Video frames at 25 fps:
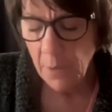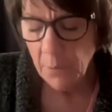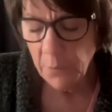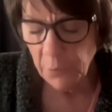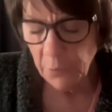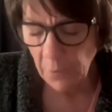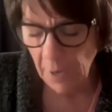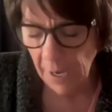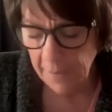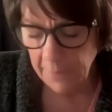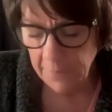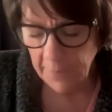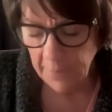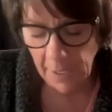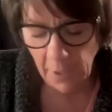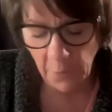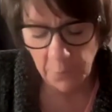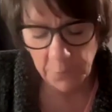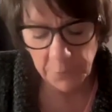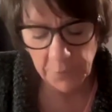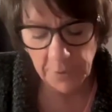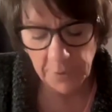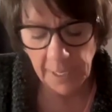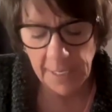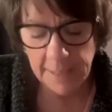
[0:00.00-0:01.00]
private
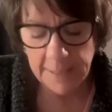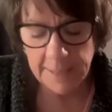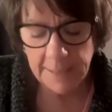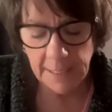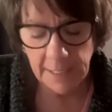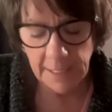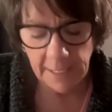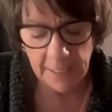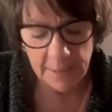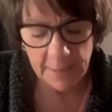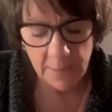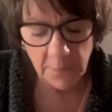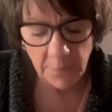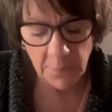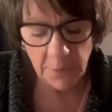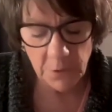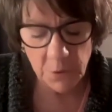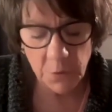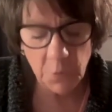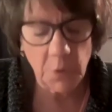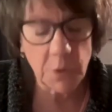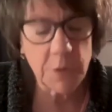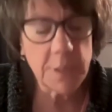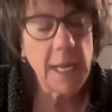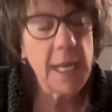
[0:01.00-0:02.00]
health plans, and
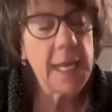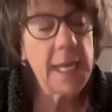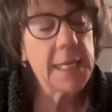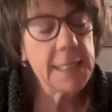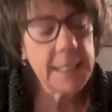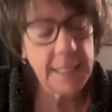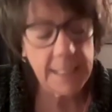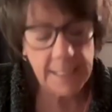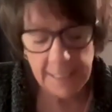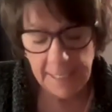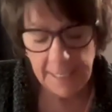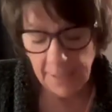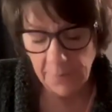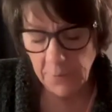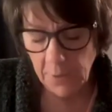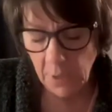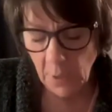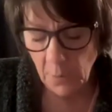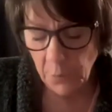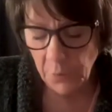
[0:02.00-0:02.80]
individuals to get their